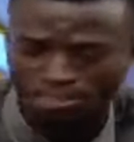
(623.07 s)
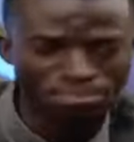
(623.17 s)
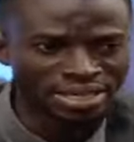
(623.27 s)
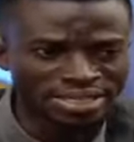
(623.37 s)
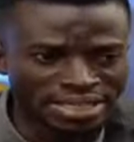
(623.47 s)

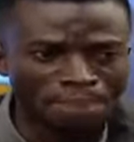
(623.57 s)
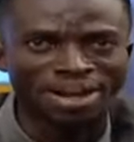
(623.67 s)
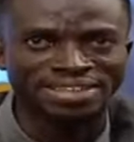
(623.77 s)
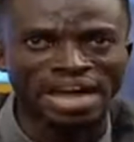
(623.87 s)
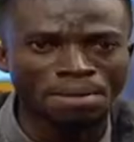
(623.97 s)
it is
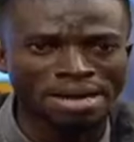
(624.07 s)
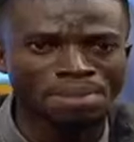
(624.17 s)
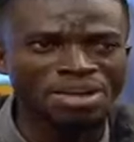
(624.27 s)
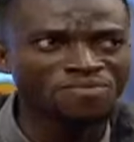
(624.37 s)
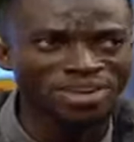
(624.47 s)
about time I
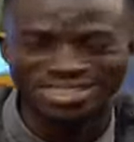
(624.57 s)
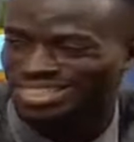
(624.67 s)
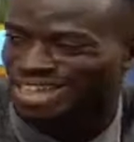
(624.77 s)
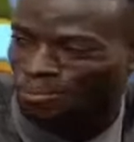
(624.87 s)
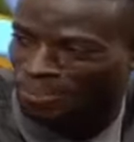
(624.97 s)
ever invest
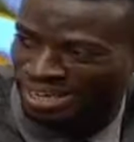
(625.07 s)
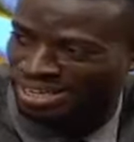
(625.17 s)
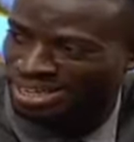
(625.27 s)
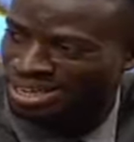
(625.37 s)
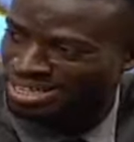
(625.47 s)
in
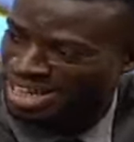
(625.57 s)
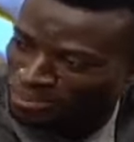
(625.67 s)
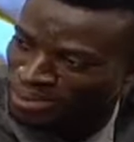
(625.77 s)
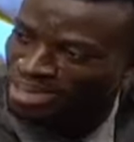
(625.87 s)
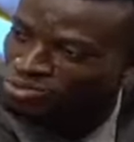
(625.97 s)

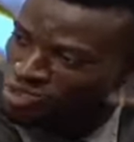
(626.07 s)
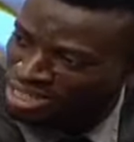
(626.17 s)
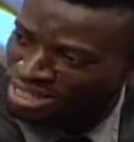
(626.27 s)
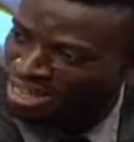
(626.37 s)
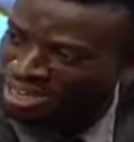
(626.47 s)
yabjing
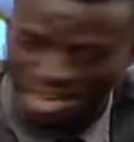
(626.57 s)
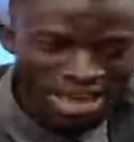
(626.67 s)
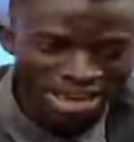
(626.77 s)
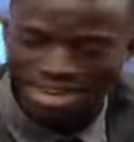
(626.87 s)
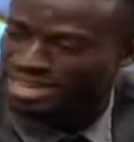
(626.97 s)
reasoning
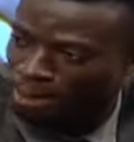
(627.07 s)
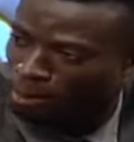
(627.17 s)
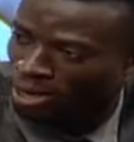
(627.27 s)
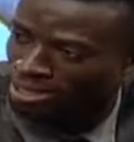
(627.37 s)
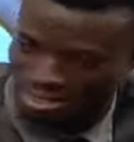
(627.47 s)
and idea
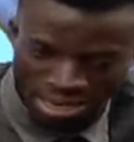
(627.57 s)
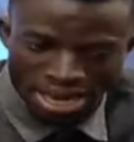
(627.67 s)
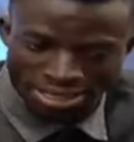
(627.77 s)
politics.